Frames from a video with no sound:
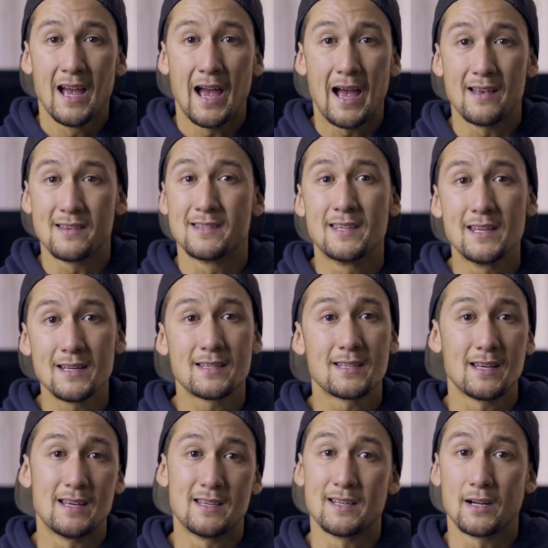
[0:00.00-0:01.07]
as this
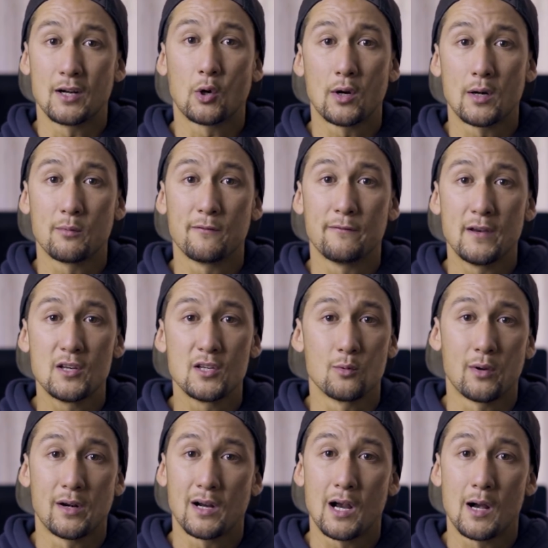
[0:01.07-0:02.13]
is an incredible feature
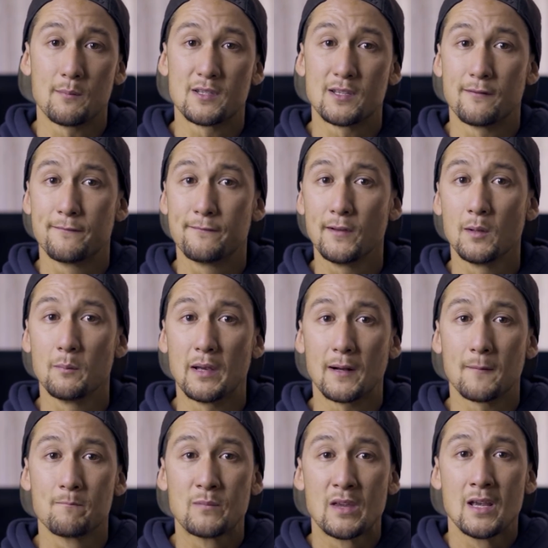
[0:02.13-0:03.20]
when it comes to
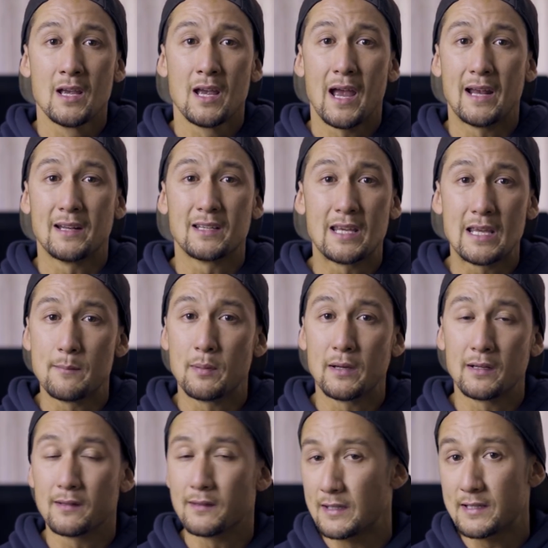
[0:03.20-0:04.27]
filming and
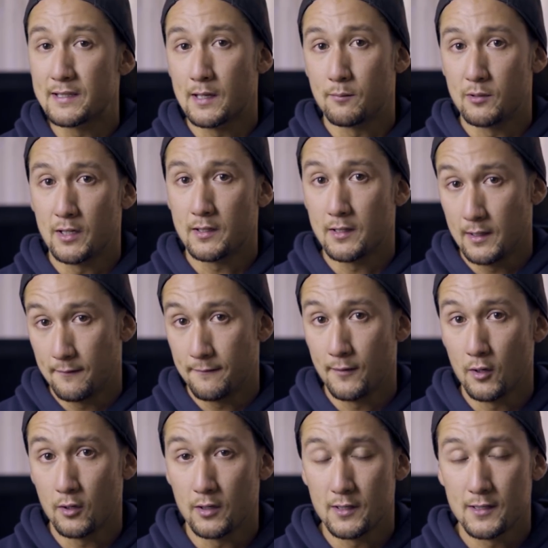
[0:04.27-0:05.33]
keeping the subject in
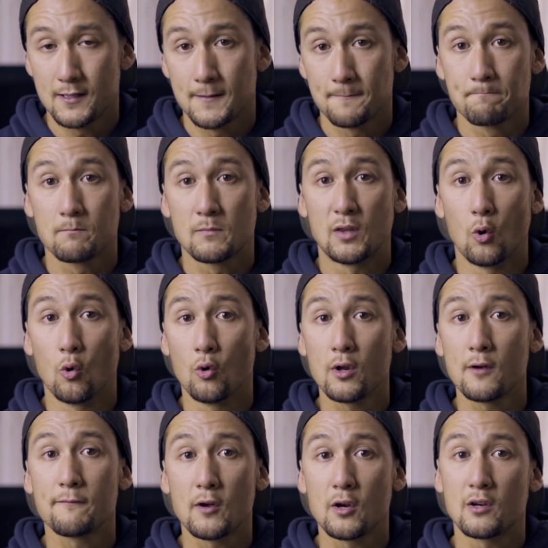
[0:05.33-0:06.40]
focus. The
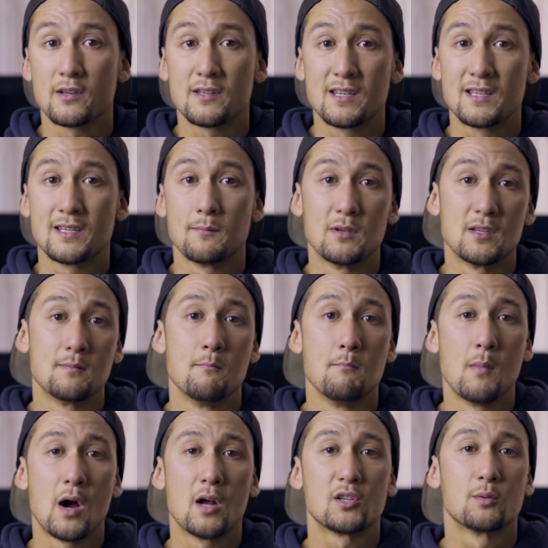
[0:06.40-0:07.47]
autofocus system is
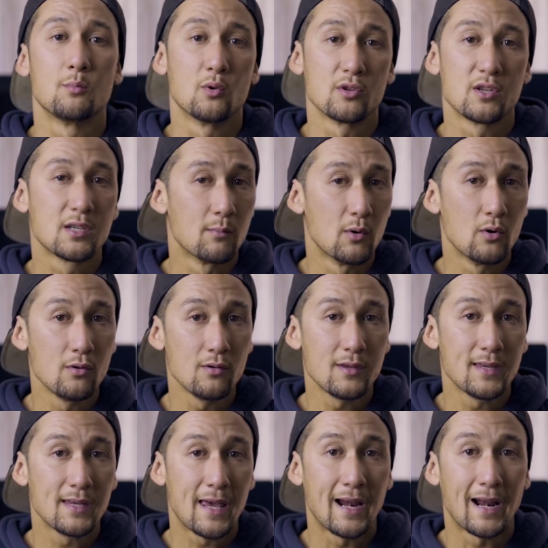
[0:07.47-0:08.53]
much more smooth
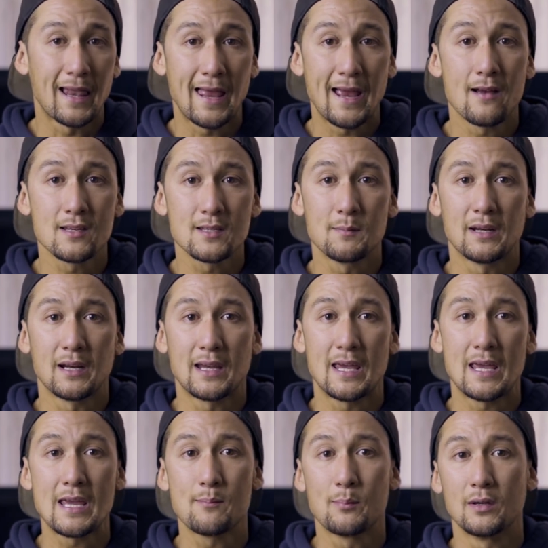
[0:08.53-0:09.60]
and allows me to
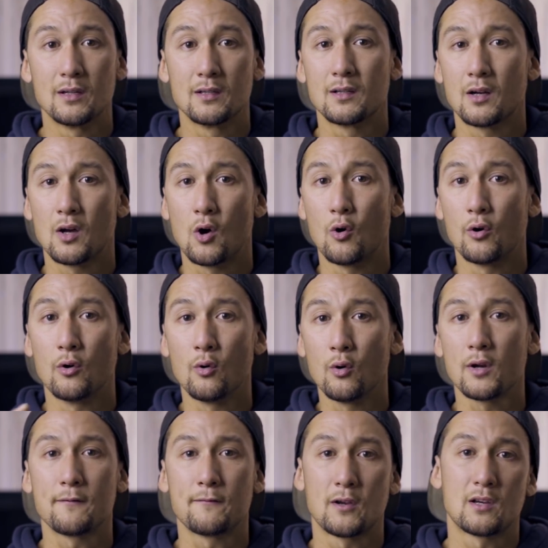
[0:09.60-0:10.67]
keep it on
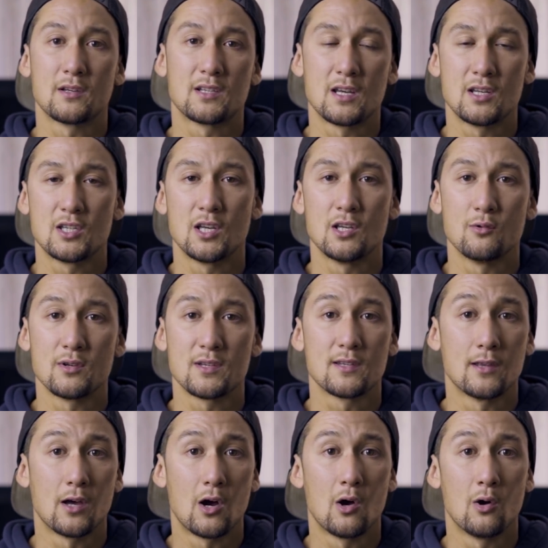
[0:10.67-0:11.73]
autofocus continuous
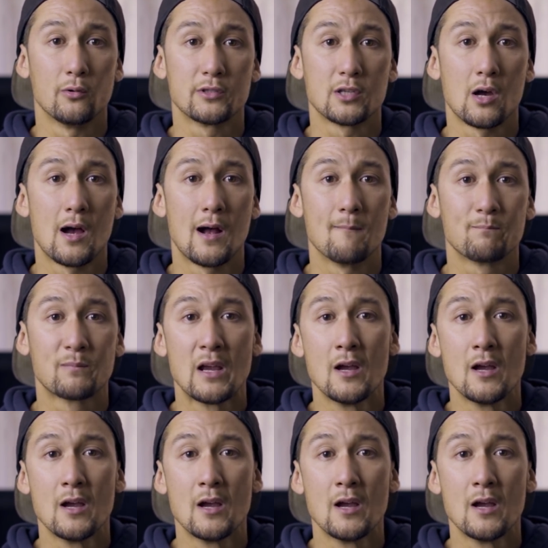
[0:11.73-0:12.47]
the whole time.